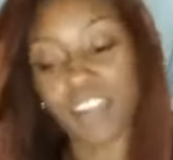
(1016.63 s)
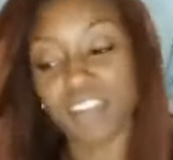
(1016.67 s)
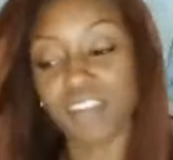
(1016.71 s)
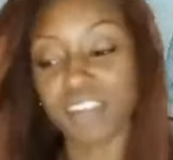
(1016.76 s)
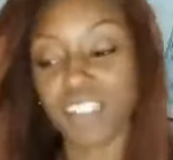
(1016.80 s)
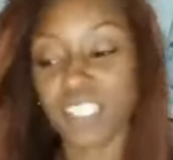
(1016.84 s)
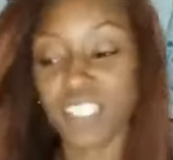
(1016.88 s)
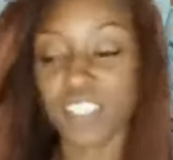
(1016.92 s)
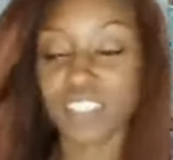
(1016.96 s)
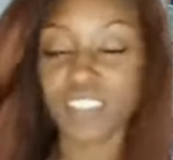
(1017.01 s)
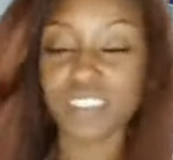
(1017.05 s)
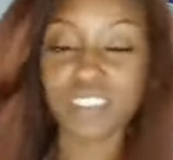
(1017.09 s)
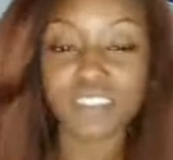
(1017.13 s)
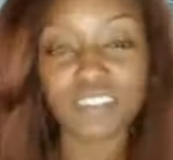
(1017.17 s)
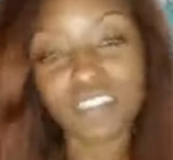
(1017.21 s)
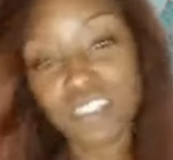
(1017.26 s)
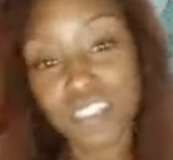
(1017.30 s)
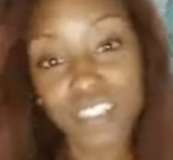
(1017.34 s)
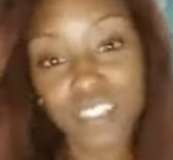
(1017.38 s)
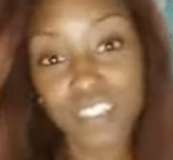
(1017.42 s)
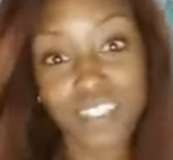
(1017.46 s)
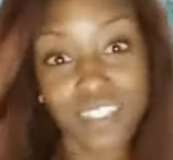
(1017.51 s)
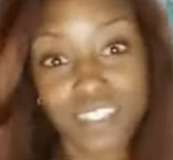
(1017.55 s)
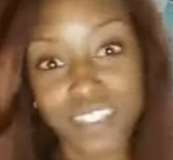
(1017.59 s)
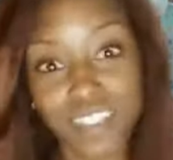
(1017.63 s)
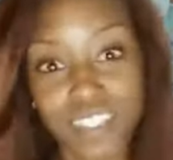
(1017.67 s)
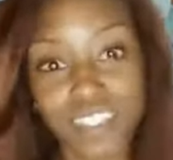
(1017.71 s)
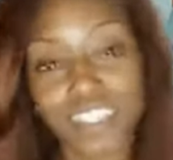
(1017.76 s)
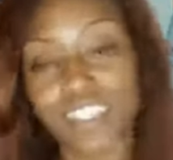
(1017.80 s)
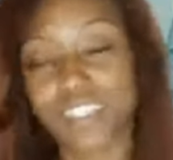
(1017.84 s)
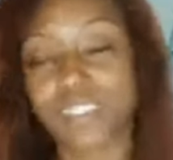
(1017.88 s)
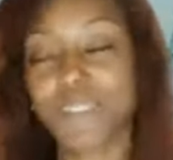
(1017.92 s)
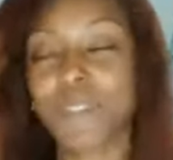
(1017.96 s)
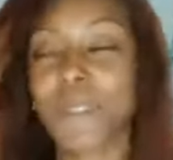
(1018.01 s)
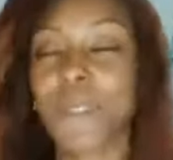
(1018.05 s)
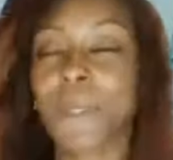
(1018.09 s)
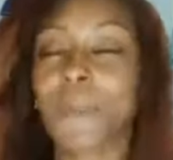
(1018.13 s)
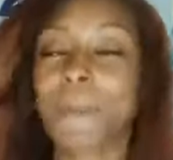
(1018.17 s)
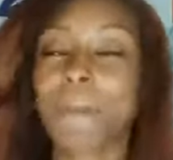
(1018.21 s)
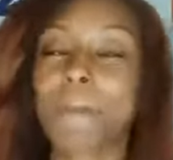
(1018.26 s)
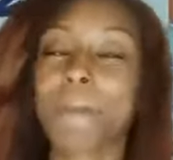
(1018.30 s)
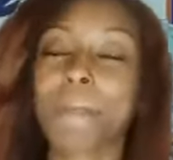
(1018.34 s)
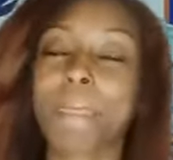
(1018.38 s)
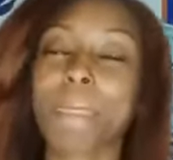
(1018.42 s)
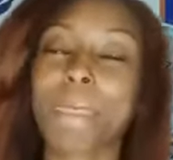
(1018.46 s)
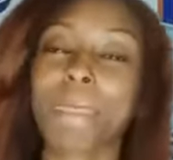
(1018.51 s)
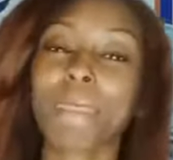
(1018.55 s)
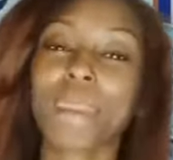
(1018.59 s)
and he's ugh.
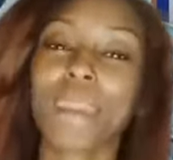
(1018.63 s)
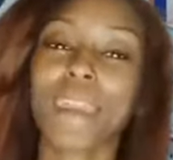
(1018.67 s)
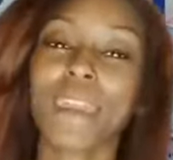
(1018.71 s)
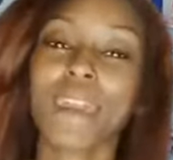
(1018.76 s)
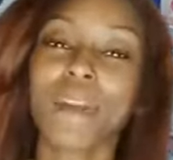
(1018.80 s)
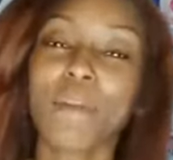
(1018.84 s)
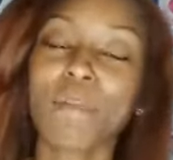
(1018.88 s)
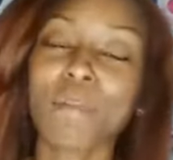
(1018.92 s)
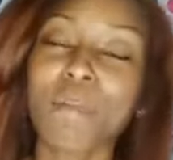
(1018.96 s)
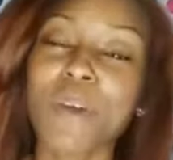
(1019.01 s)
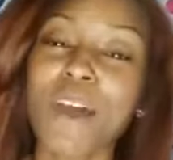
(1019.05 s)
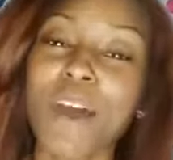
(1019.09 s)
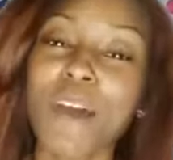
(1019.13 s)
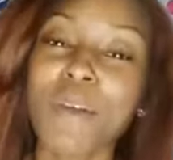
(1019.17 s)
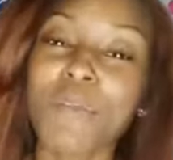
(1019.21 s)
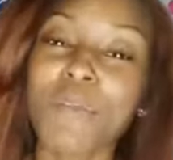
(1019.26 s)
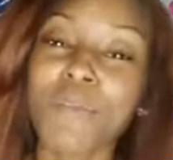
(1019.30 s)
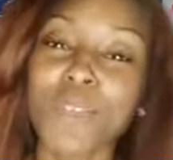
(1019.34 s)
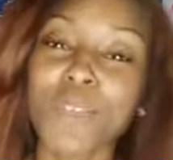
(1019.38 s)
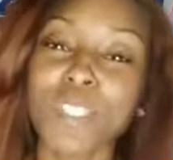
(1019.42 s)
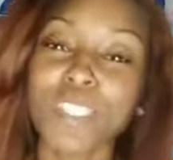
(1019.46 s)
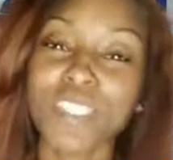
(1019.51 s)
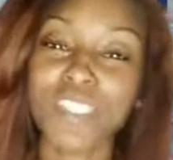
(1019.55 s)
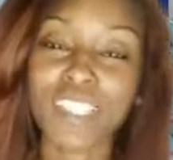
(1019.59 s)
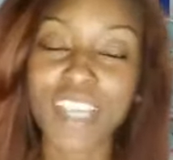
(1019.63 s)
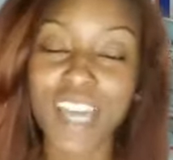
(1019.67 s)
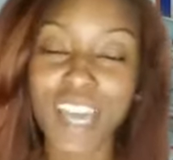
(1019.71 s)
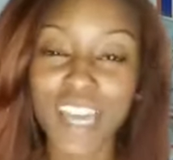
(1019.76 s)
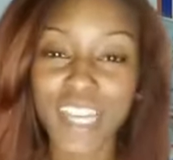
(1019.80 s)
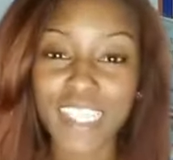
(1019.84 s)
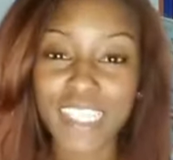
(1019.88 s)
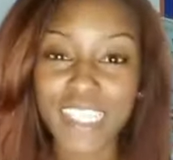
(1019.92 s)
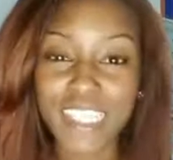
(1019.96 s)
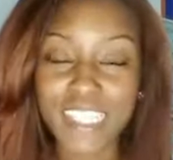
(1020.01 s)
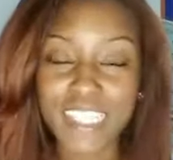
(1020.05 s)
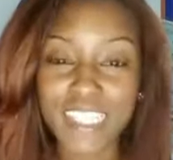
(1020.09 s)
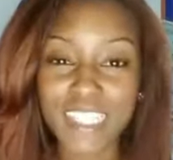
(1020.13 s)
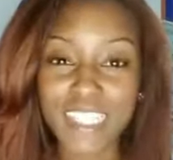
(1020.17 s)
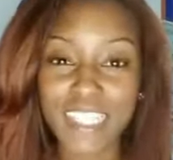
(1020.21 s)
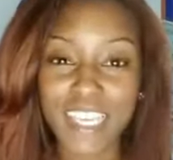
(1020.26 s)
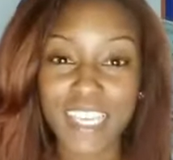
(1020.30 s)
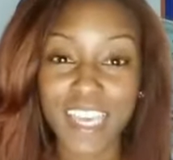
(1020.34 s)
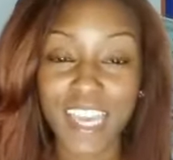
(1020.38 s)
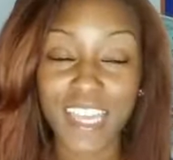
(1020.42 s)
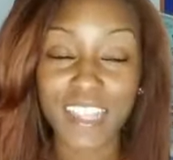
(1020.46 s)
mom would kindly say i